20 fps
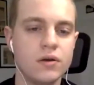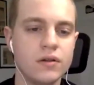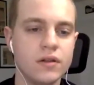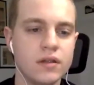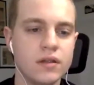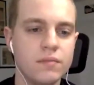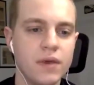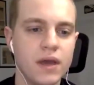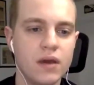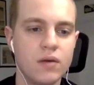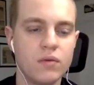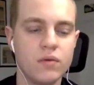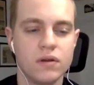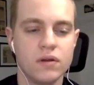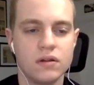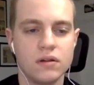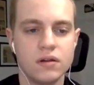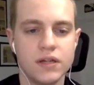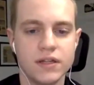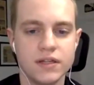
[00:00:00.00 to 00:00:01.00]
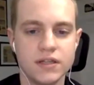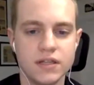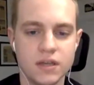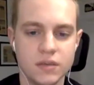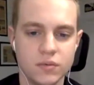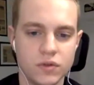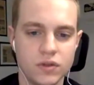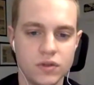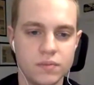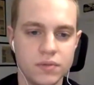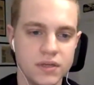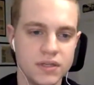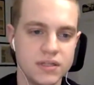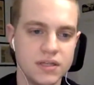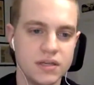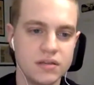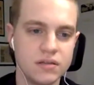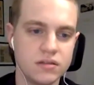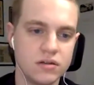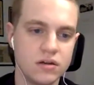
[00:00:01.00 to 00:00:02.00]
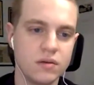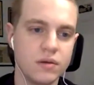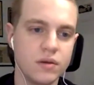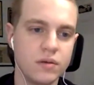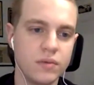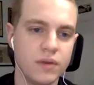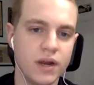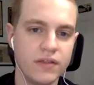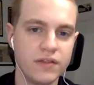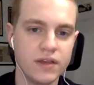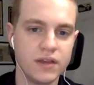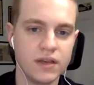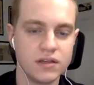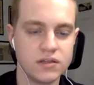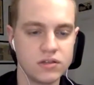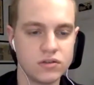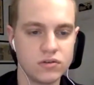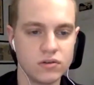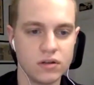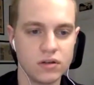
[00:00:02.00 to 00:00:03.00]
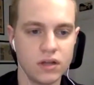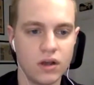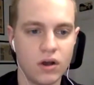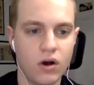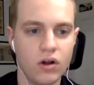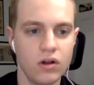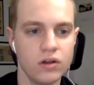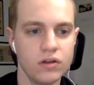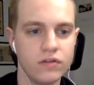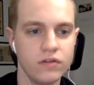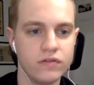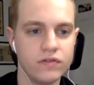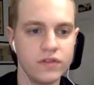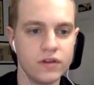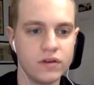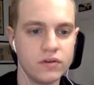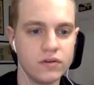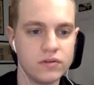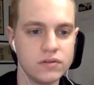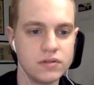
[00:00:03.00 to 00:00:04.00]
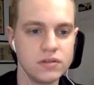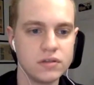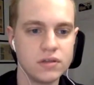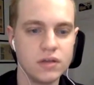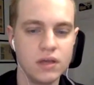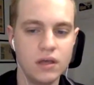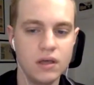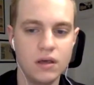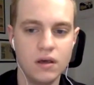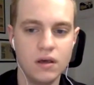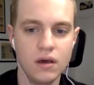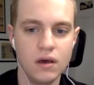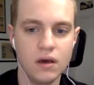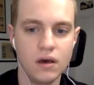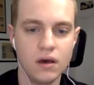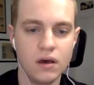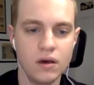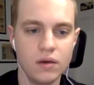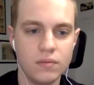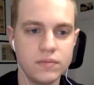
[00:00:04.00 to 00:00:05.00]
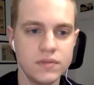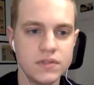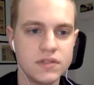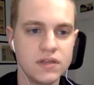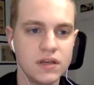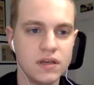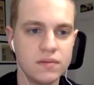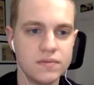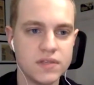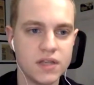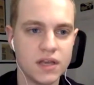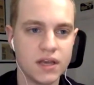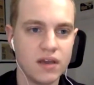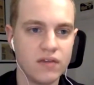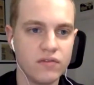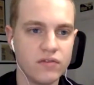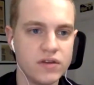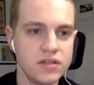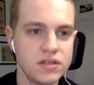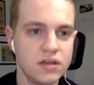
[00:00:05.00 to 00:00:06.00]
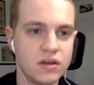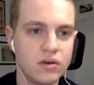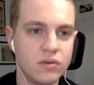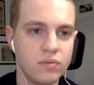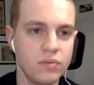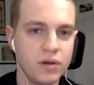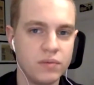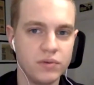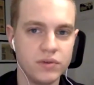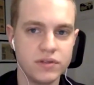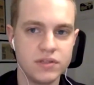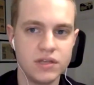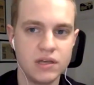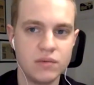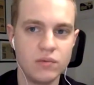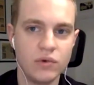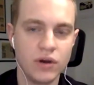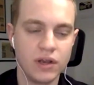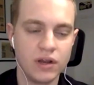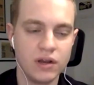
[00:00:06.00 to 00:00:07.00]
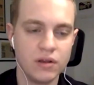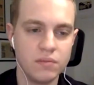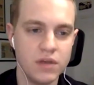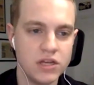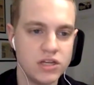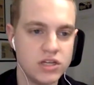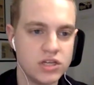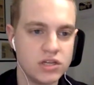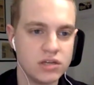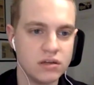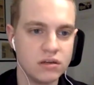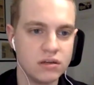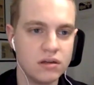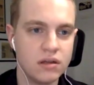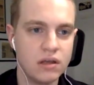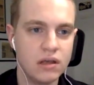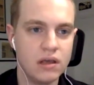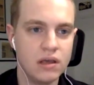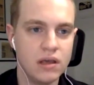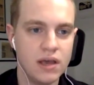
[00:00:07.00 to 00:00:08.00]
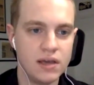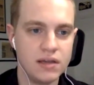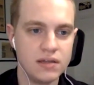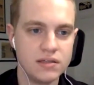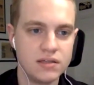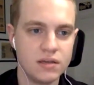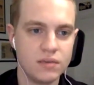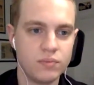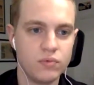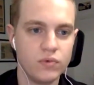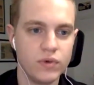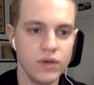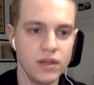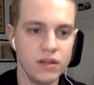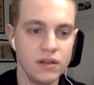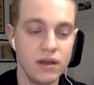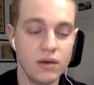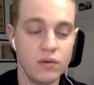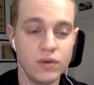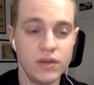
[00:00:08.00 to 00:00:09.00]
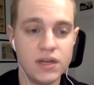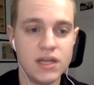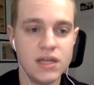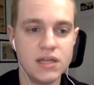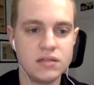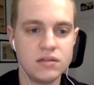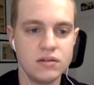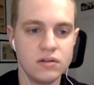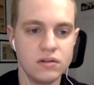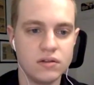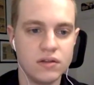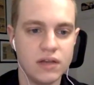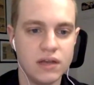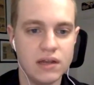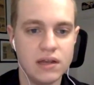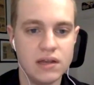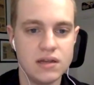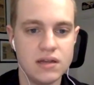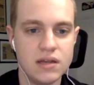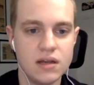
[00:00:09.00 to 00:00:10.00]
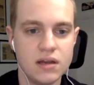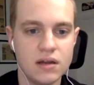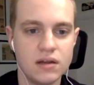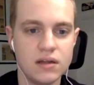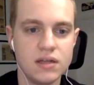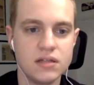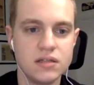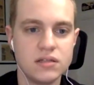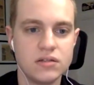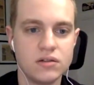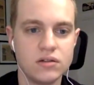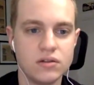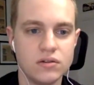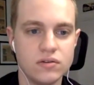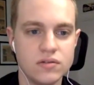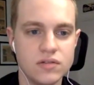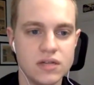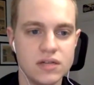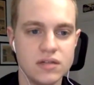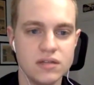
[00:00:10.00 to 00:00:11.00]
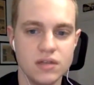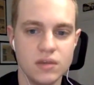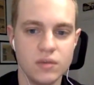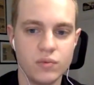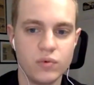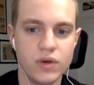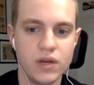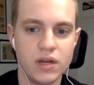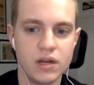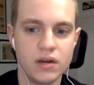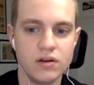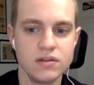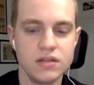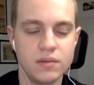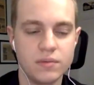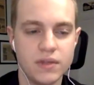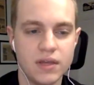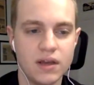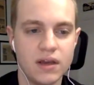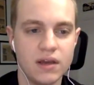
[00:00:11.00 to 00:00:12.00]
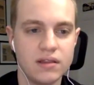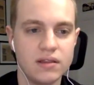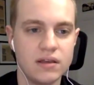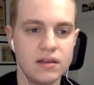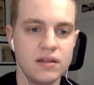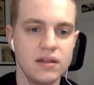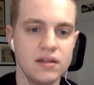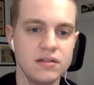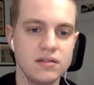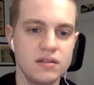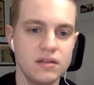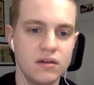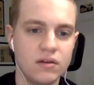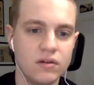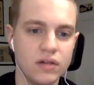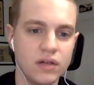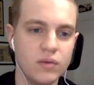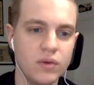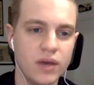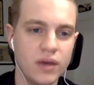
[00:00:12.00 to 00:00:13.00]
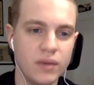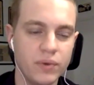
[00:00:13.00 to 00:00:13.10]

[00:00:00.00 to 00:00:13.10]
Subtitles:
And then Matt went a little in depth with the Big Ten tournament, but I think it's really all of those teams, like every single bubble team we're going to mention ends up that Indiana needs to lose ends up winning or something. I think that's the only way.